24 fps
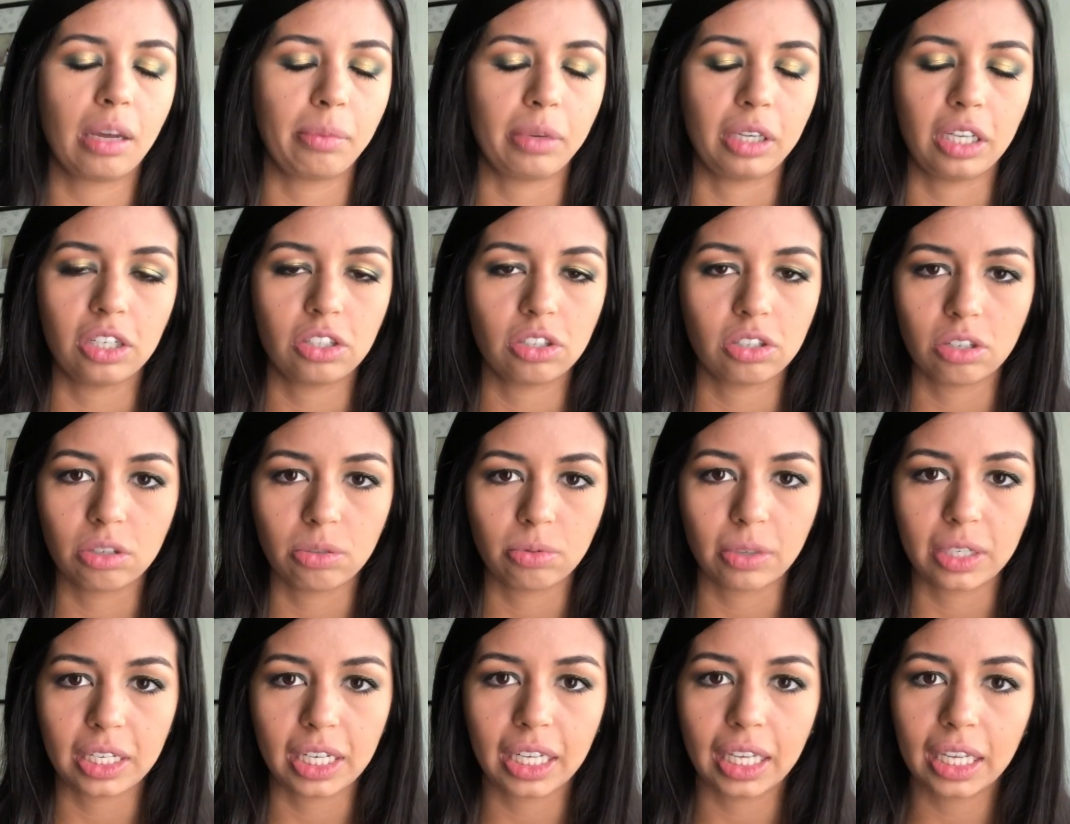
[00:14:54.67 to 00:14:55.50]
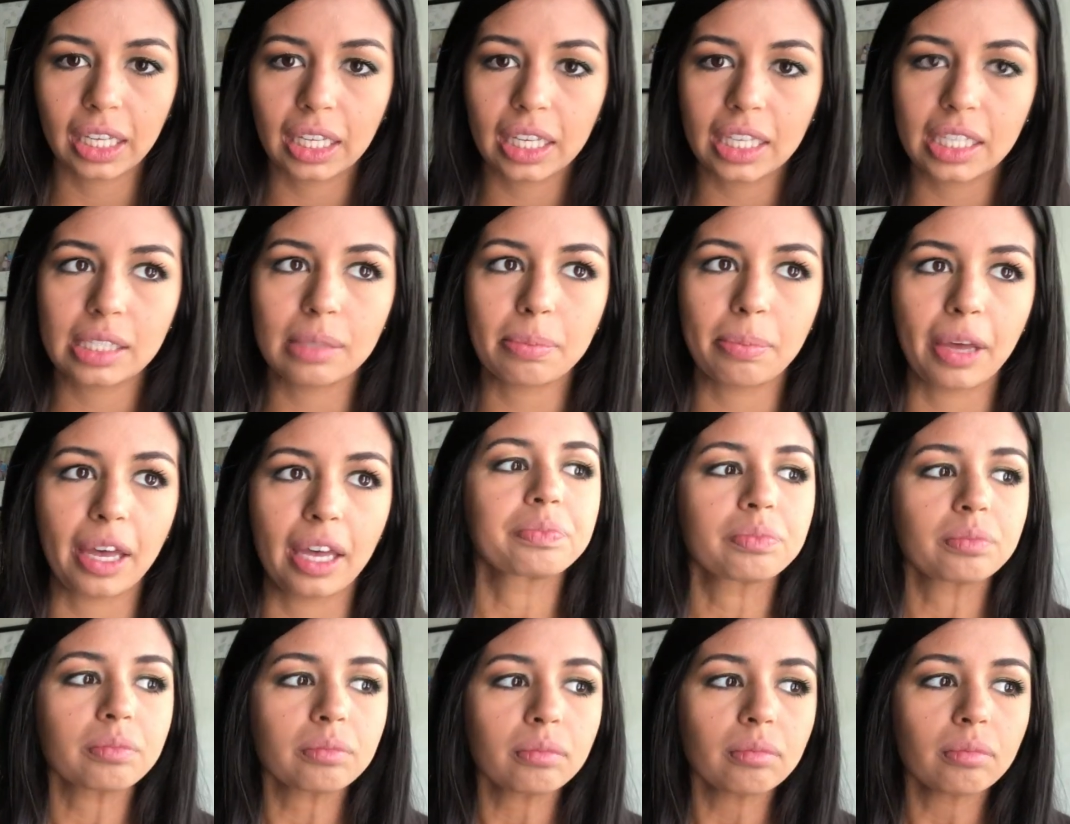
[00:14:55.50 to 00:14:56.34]
I mean, it's just ridiculous.
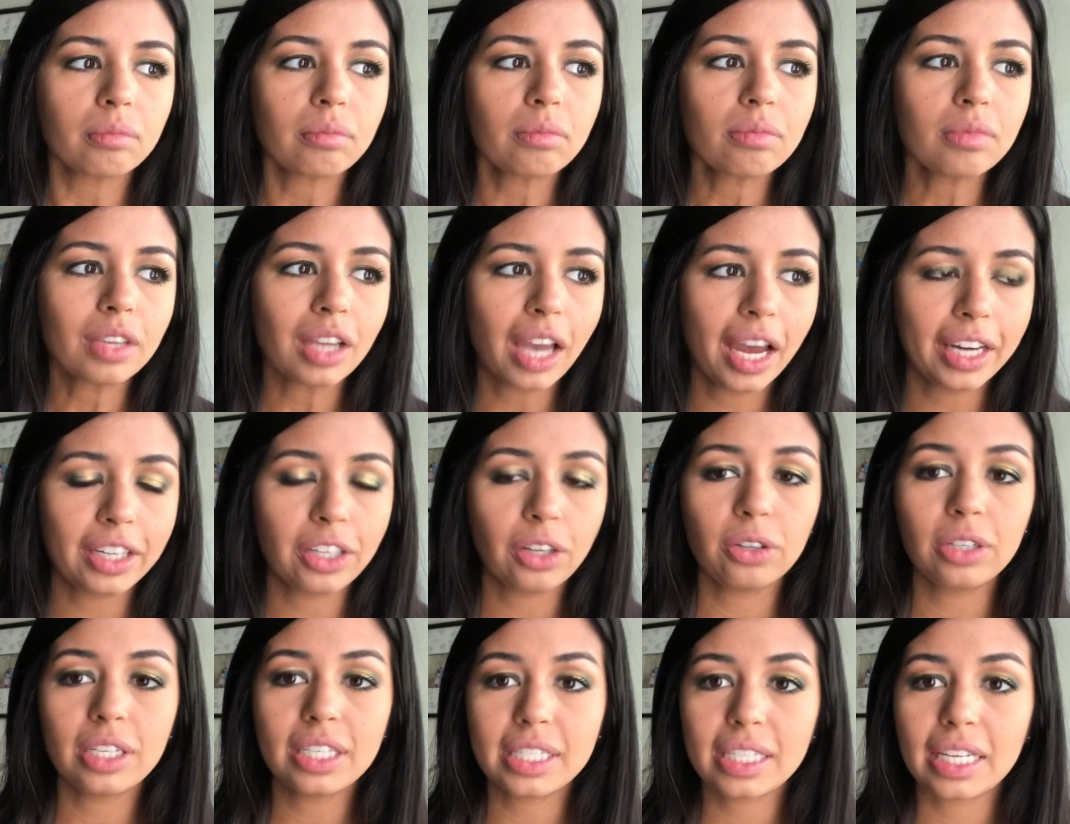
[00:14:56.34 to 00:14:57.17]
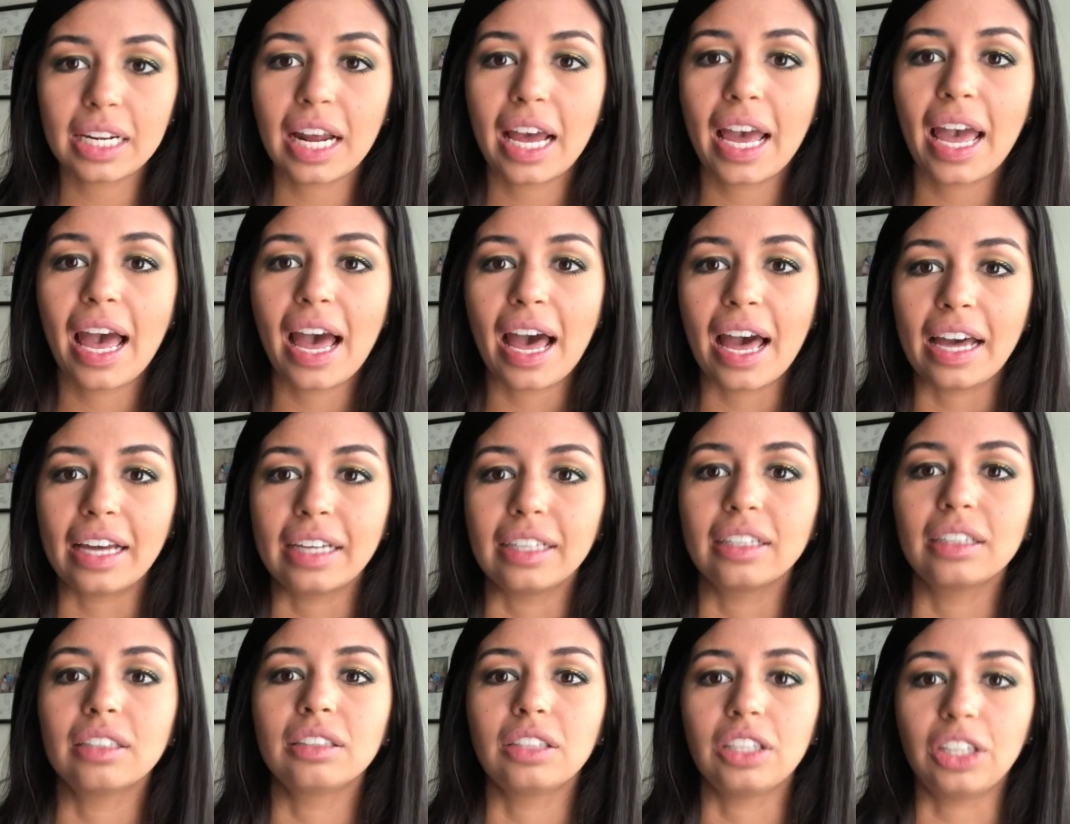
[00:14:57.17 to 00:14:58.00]
But I noticed that I had,